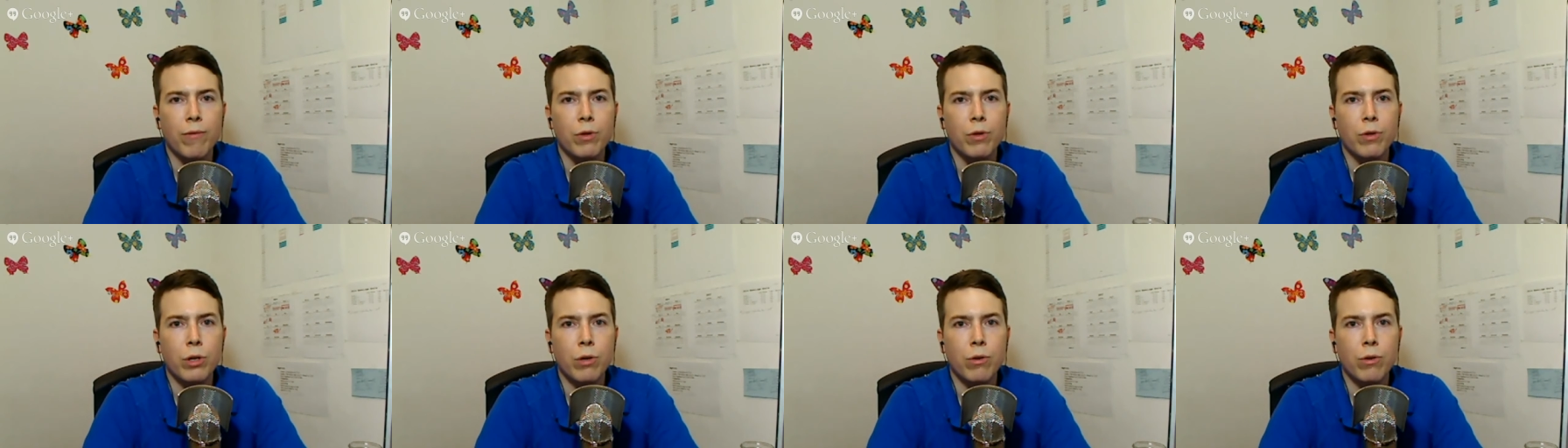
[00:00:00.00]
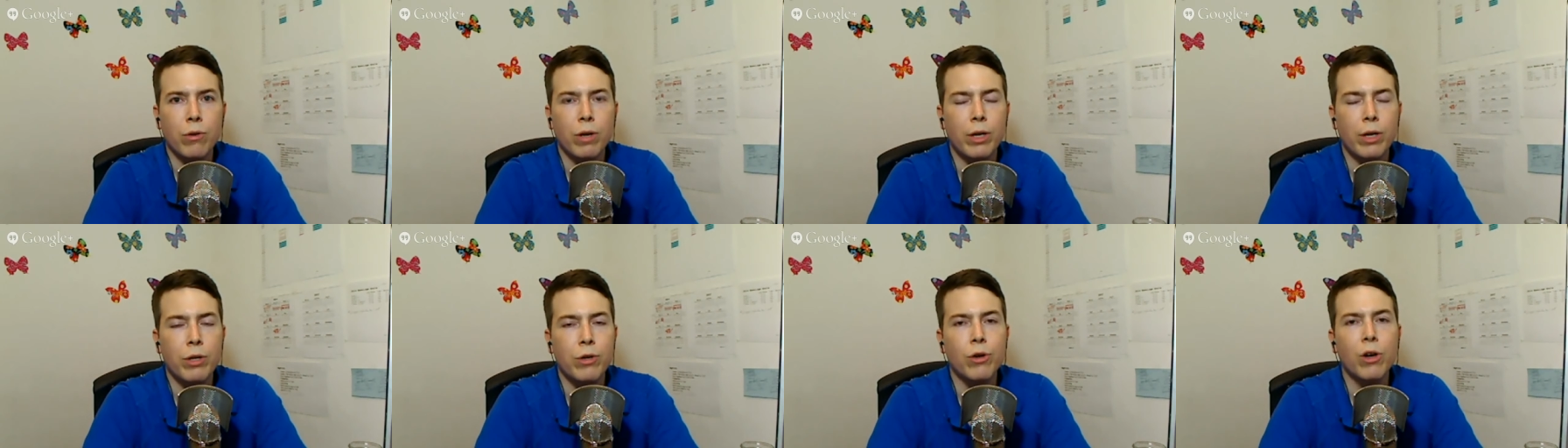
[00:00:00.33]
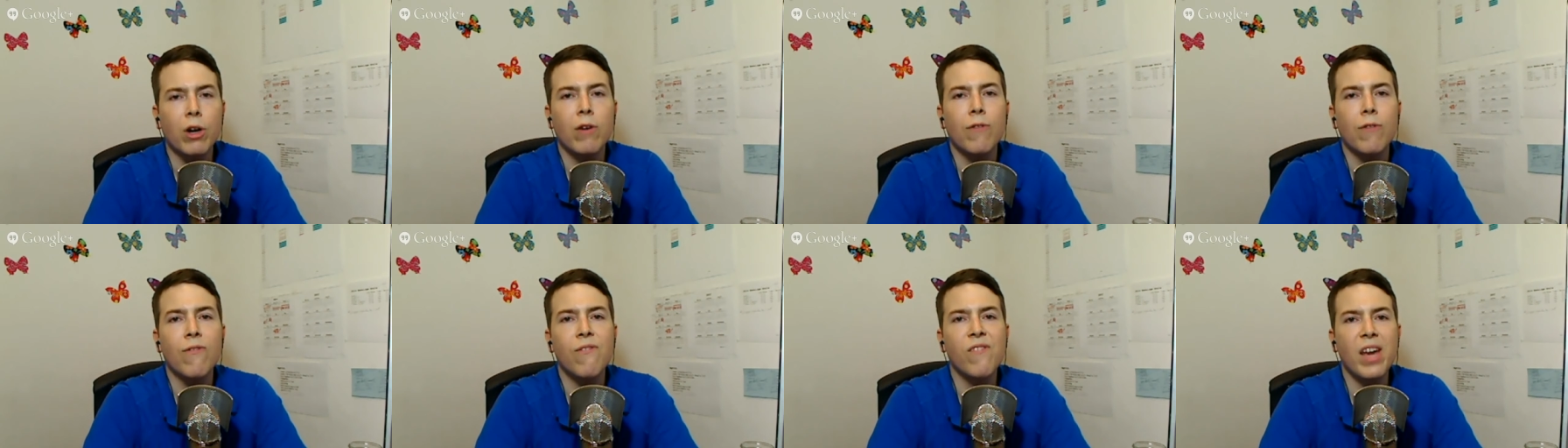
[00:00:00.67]
you know? And you're
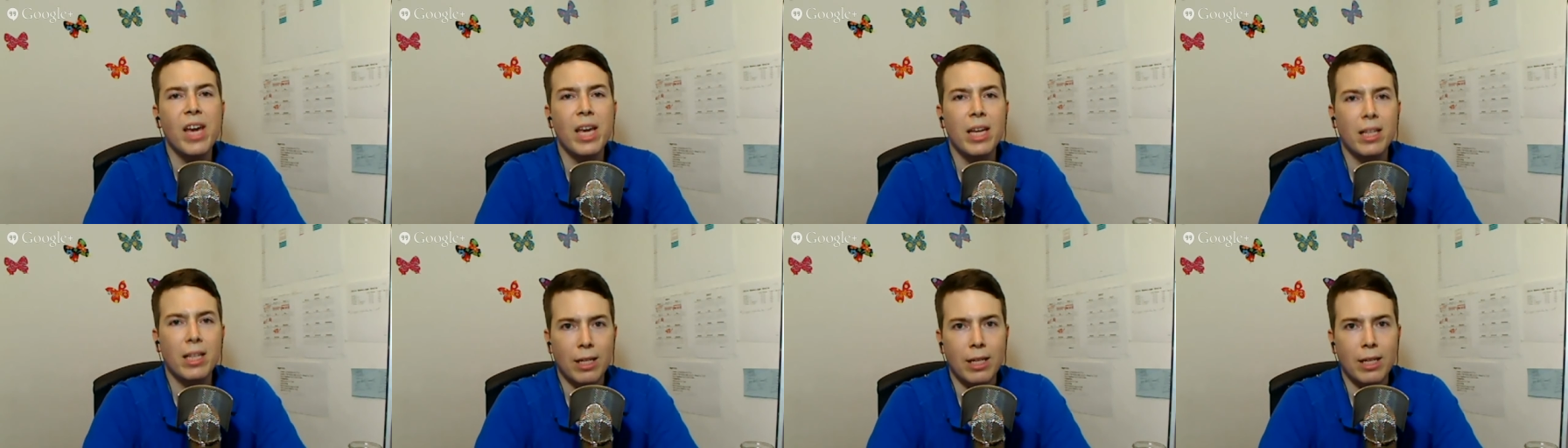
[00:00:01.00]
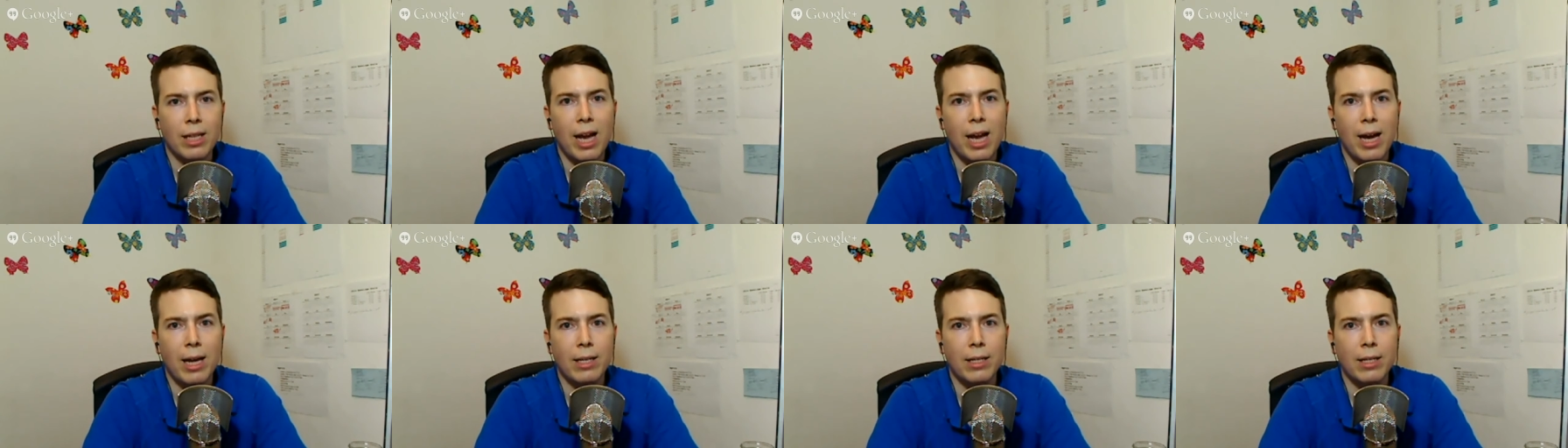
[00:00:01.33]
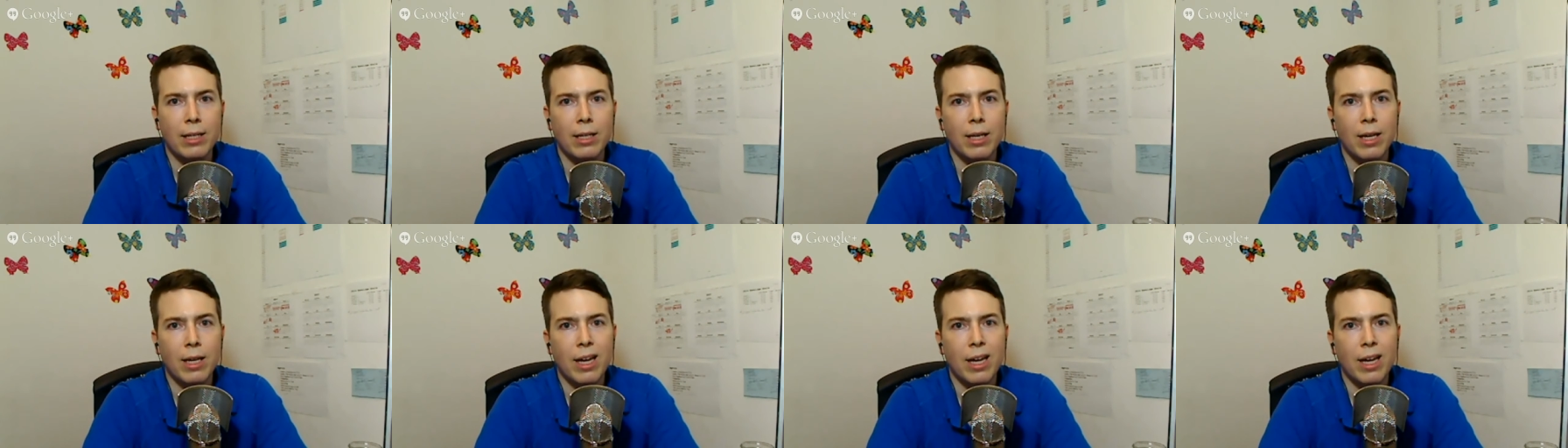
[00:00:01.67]
going to fail a lot.